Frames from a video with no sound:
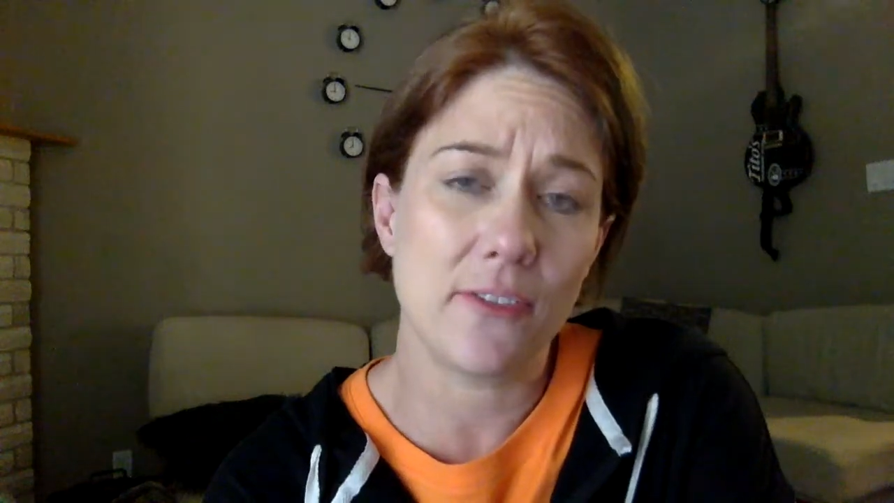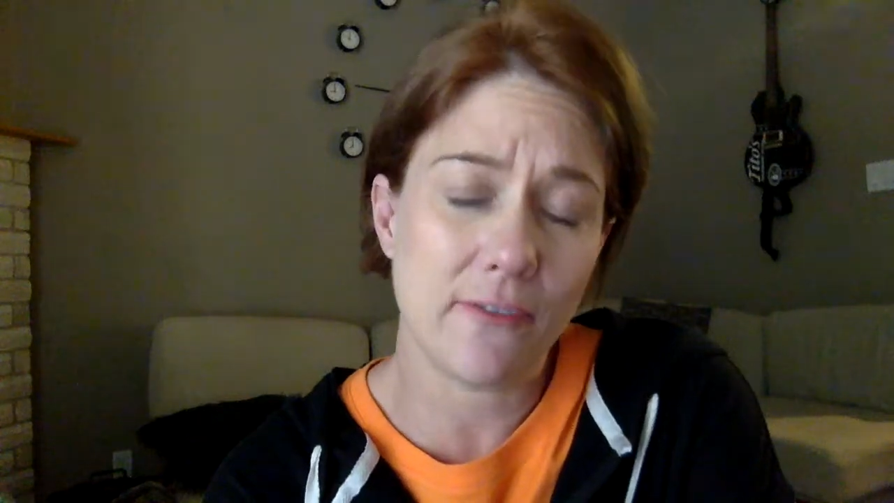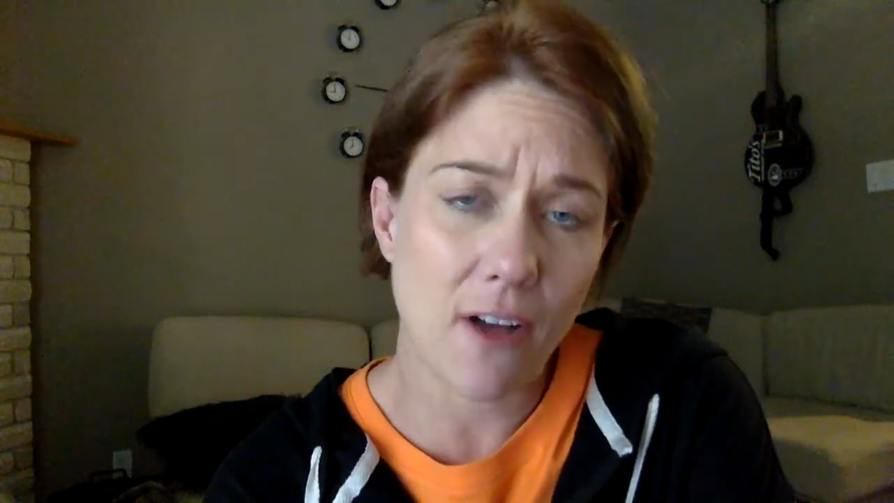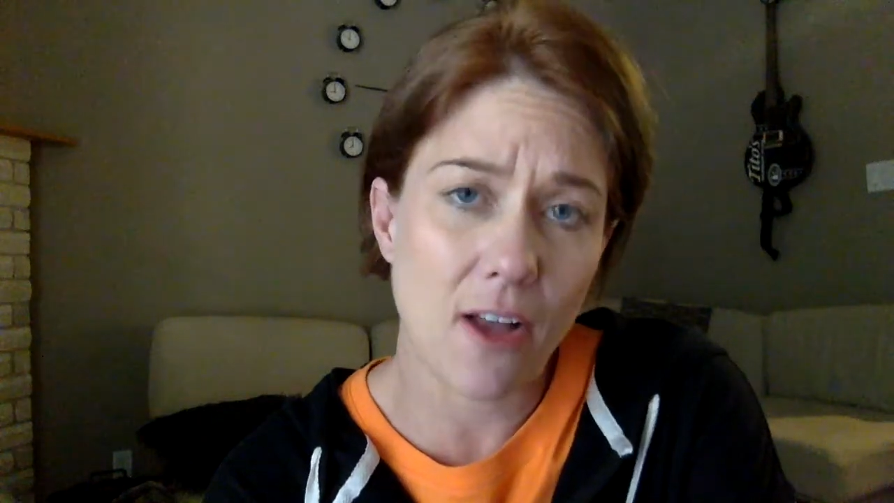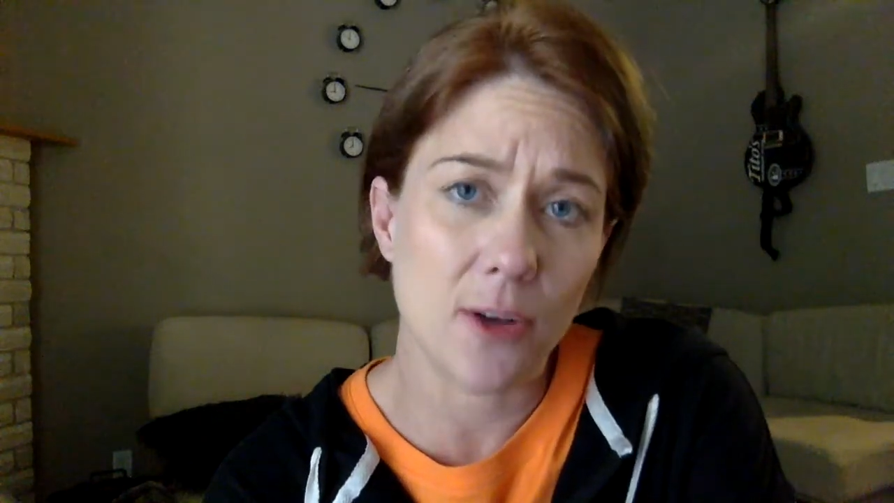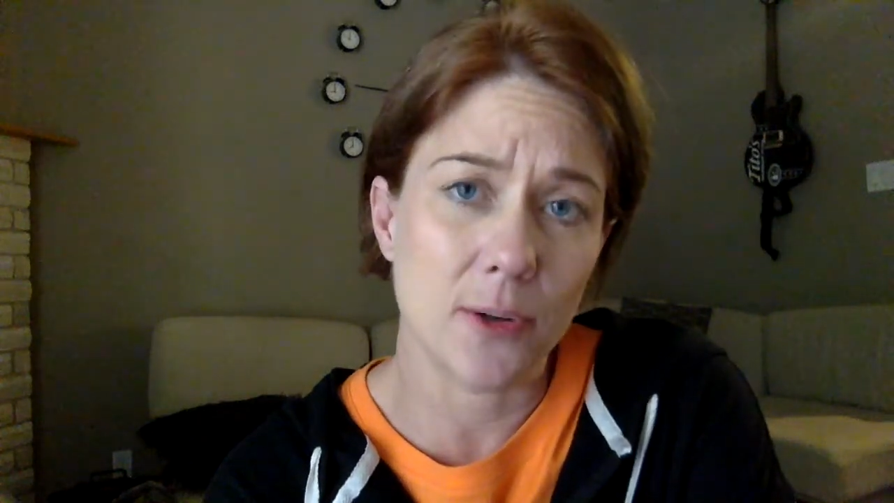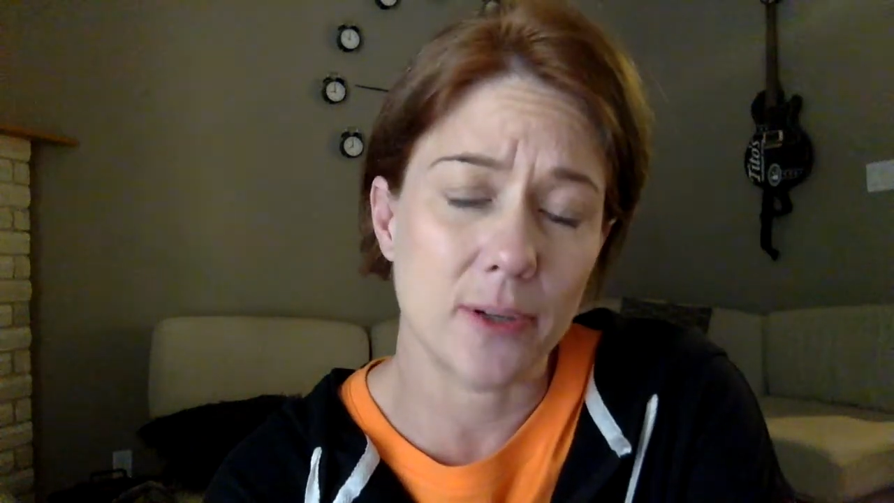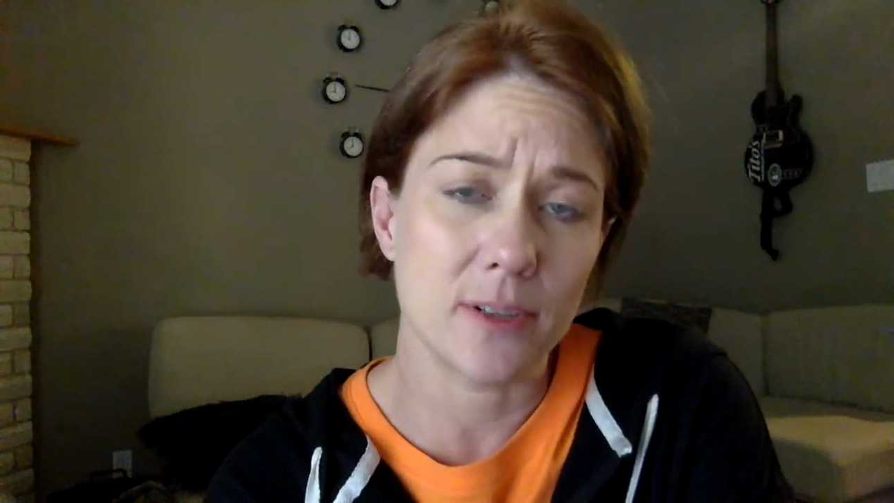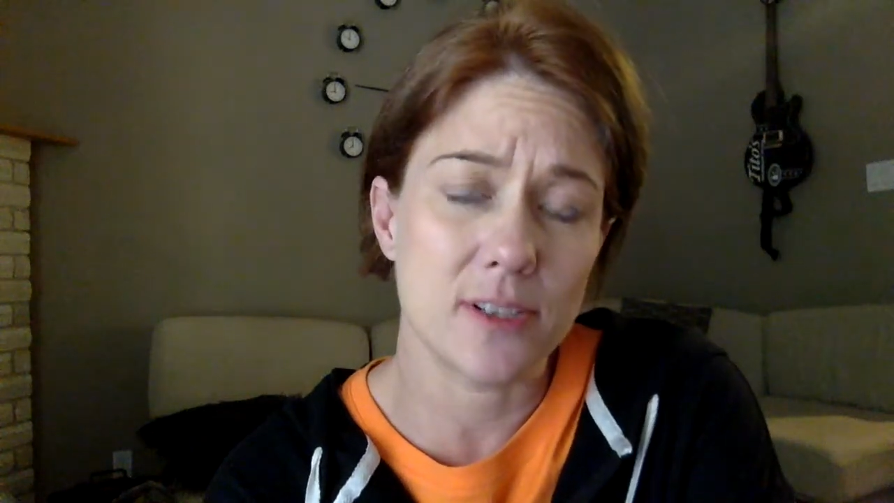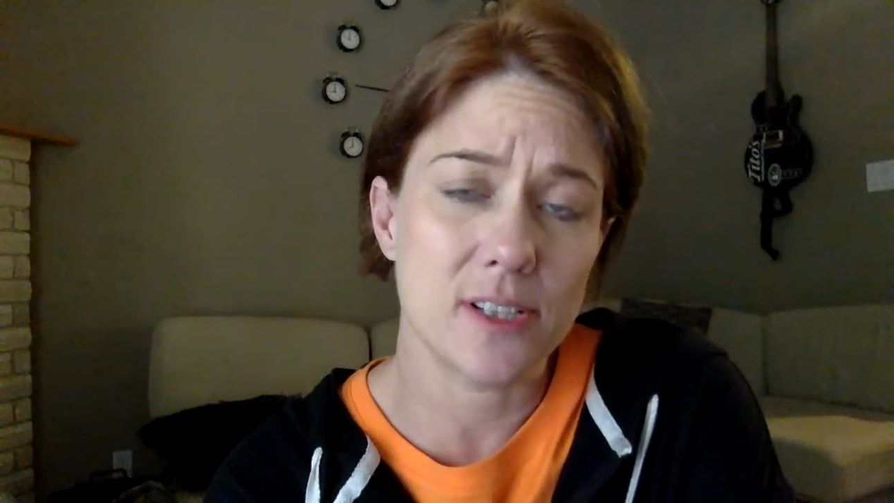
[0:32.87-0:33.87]

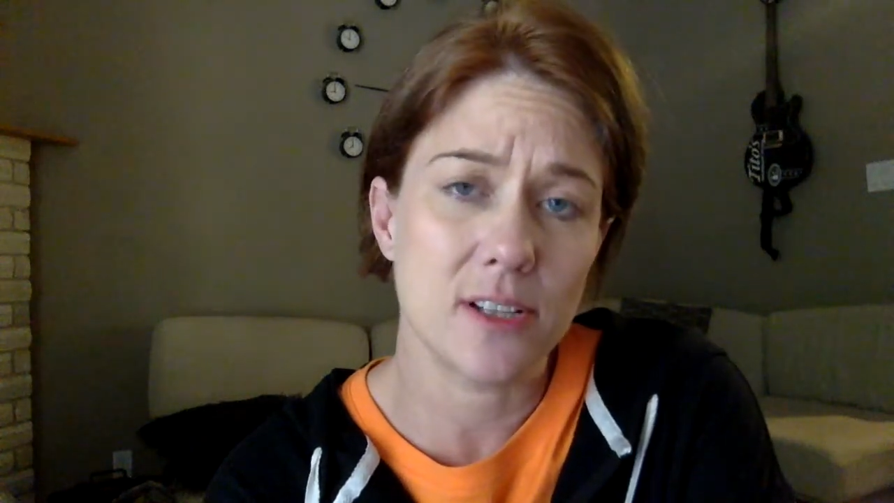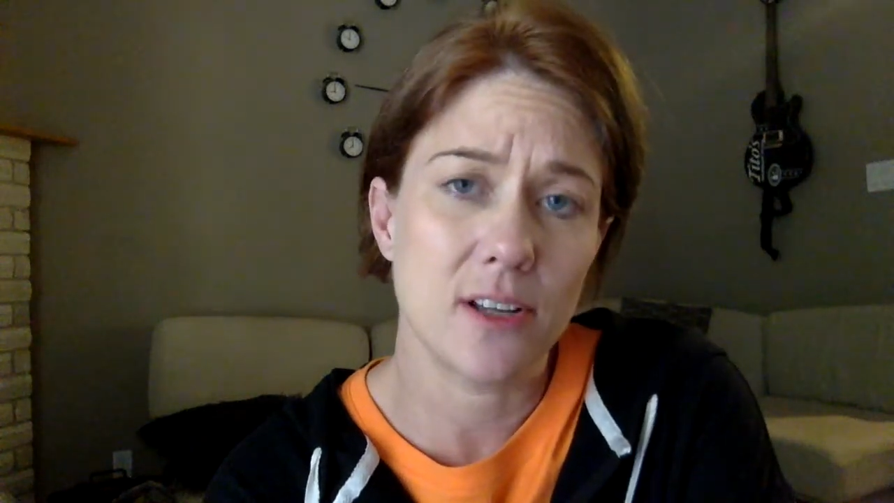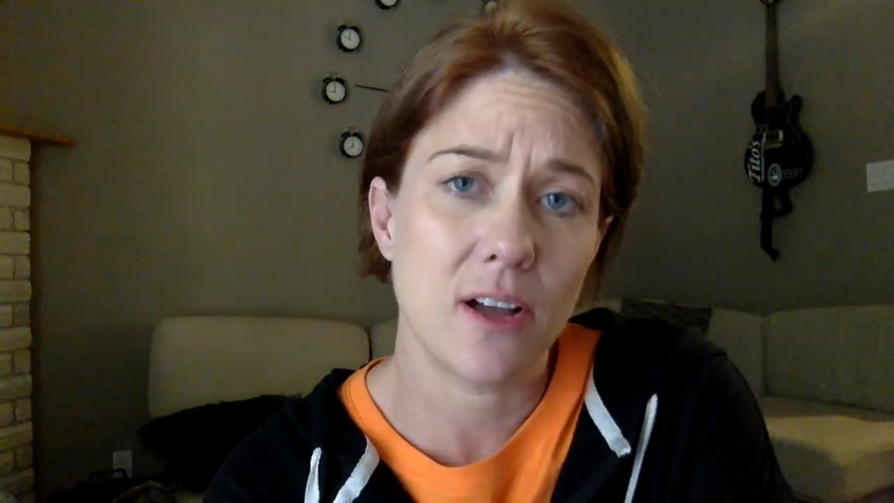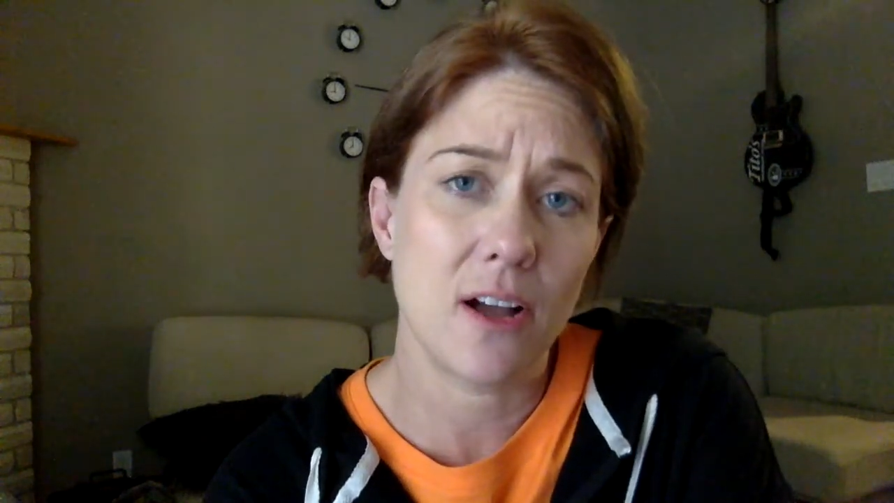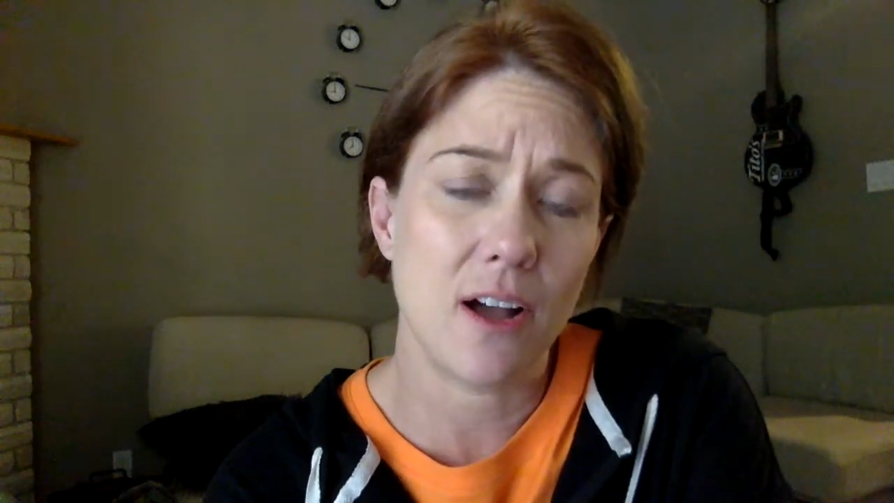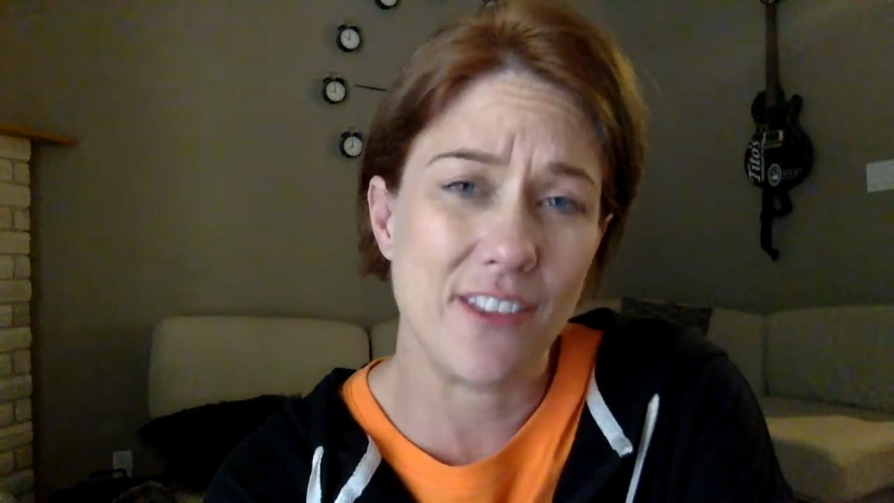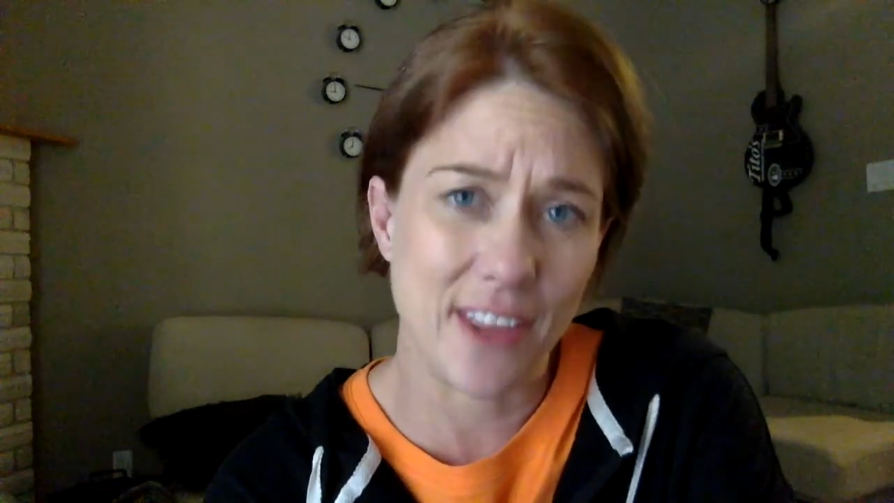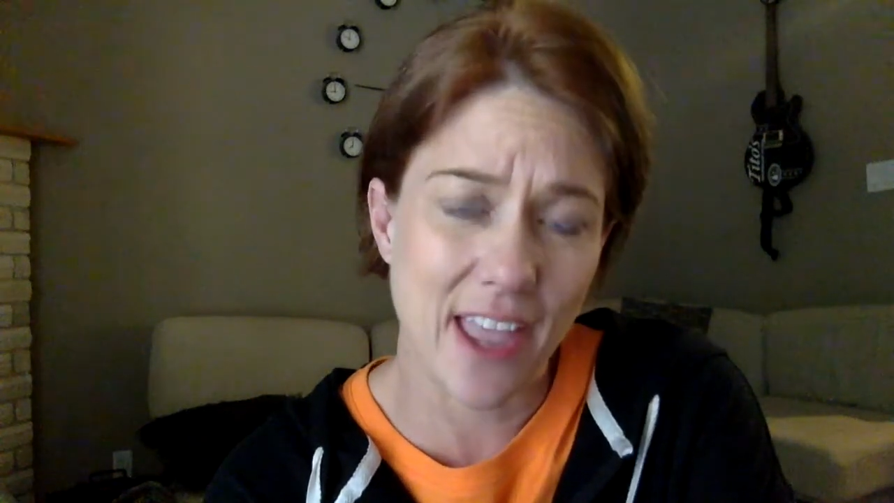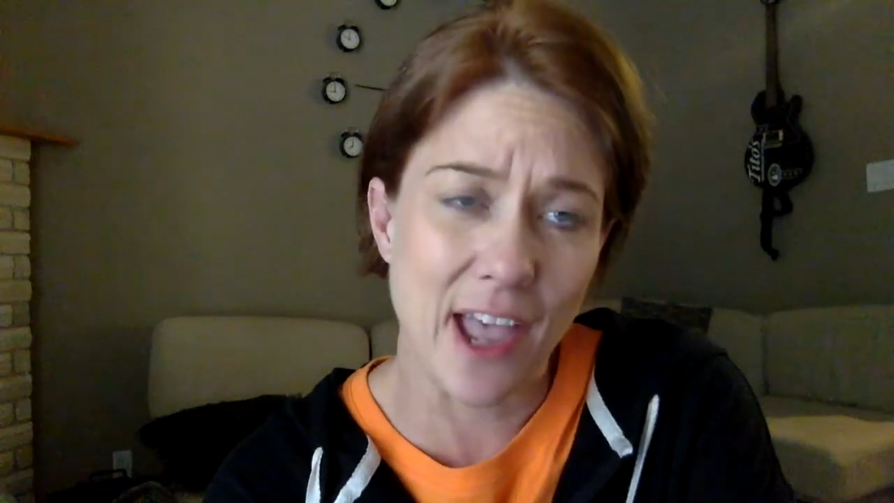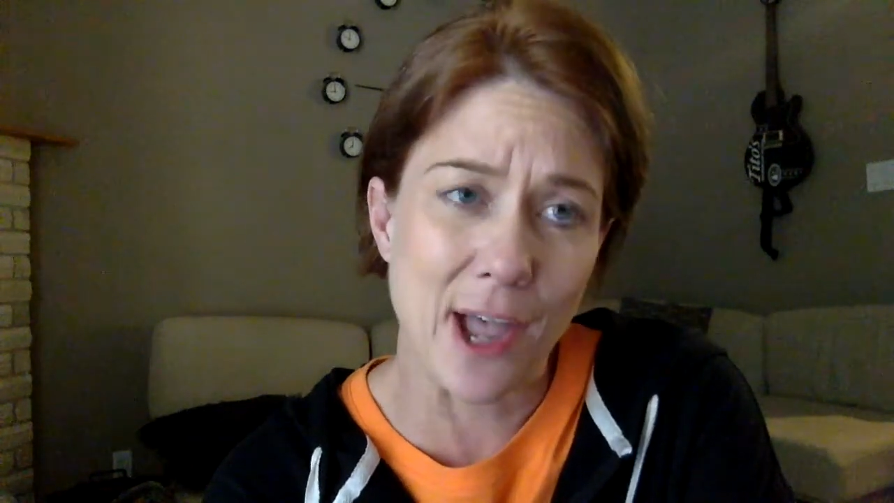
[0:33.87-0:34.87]
followers on the
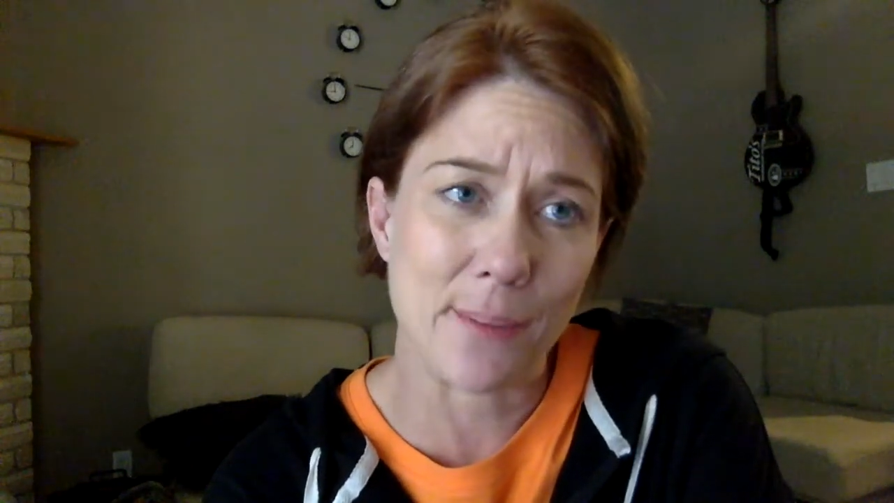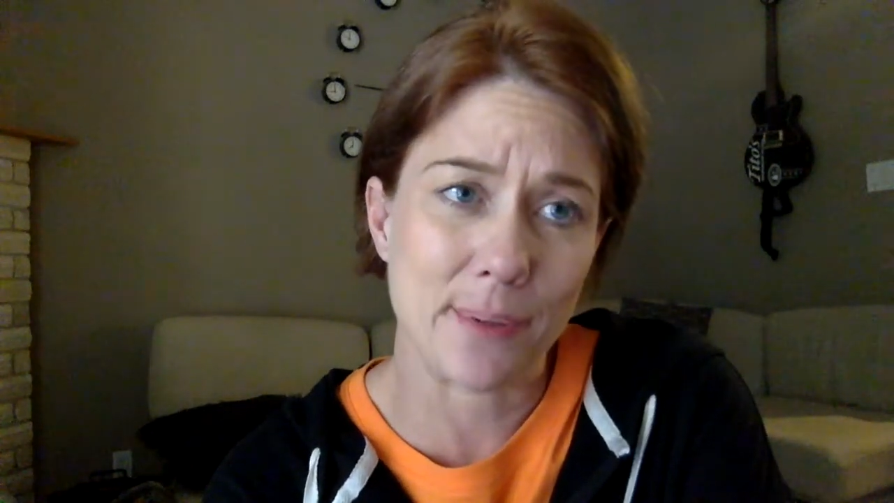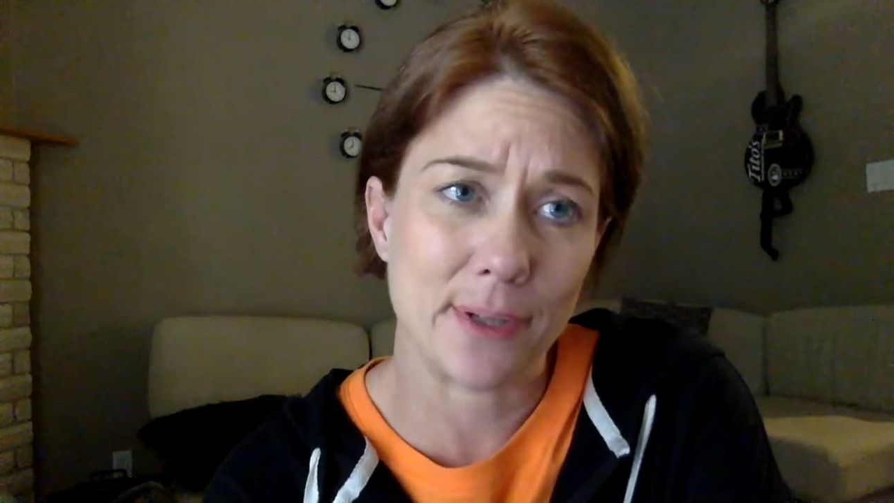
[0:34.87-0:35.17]
app?